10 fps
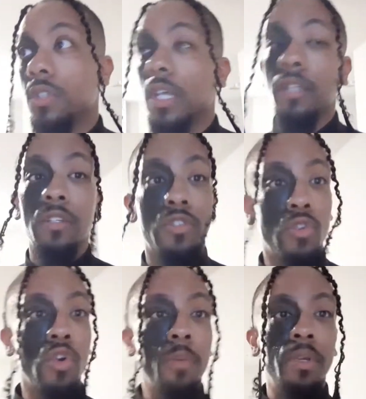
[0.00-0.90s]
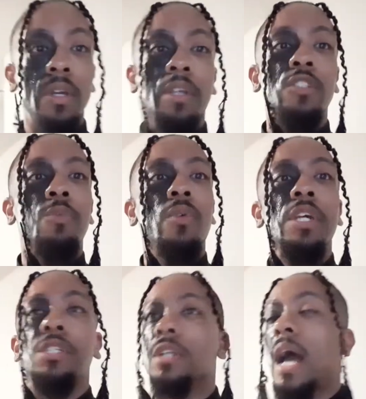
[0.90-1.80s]
Just let this story be an
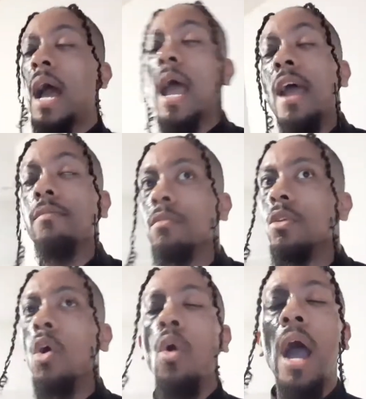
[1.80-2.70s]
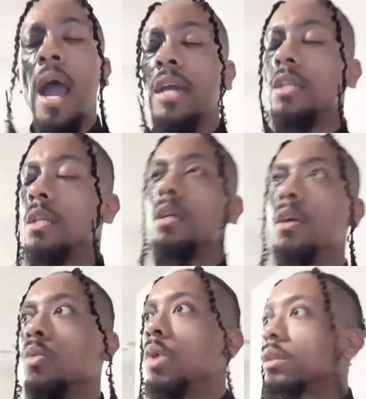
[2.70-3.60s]
inspiration. I have no
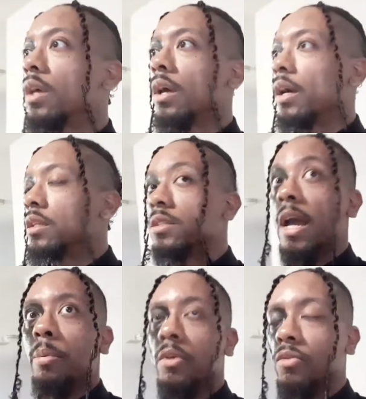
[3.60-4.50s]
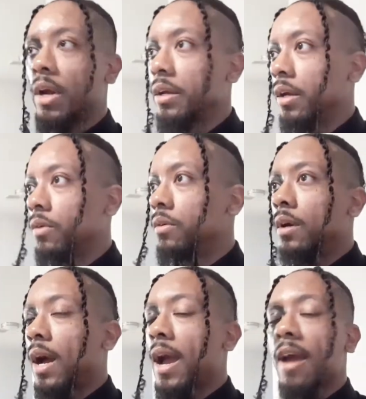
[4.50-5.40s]
idea what the hell is happening right now.
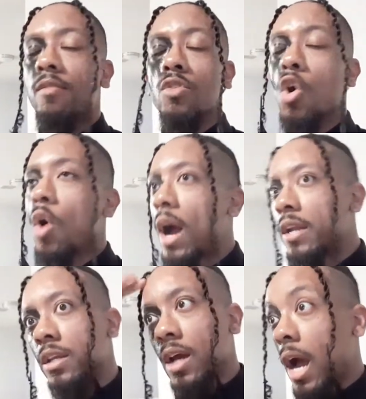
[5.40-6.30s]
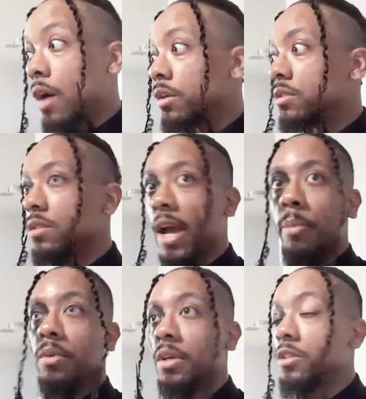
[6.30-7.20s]
I have no idea how this is
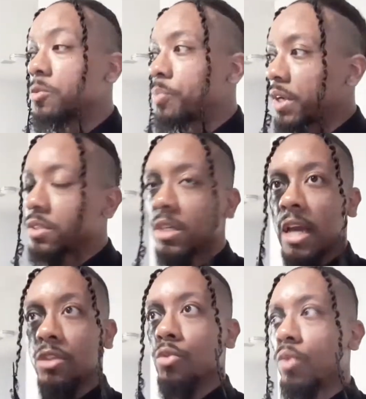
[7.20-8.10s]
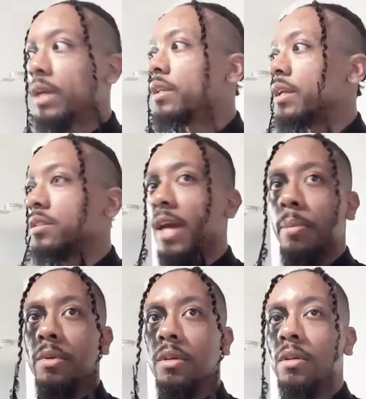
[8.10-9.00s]
happening, especially at the rate that it's
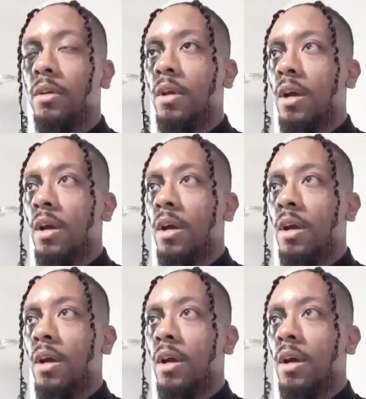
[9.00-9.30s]
happening.